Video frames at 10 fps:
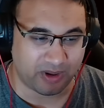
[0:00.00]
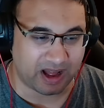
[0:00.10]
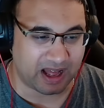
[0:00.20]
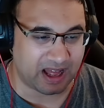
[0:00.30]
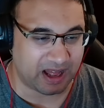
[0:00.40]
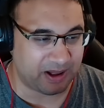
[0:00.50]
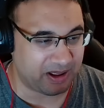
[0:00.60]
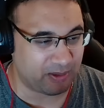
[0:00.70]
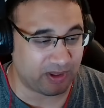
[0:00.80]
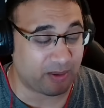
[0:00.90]
uh,
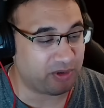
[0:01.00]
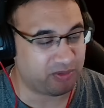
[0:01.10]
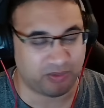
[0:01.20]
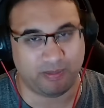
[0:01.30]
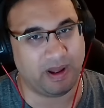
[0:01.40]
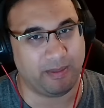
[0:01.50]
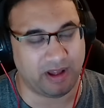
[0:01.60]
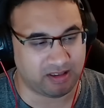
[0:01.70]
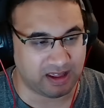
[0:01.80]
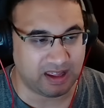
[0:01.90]
that was
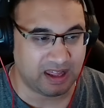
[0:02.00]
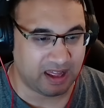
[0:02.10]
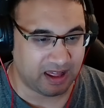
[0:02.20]
amazing.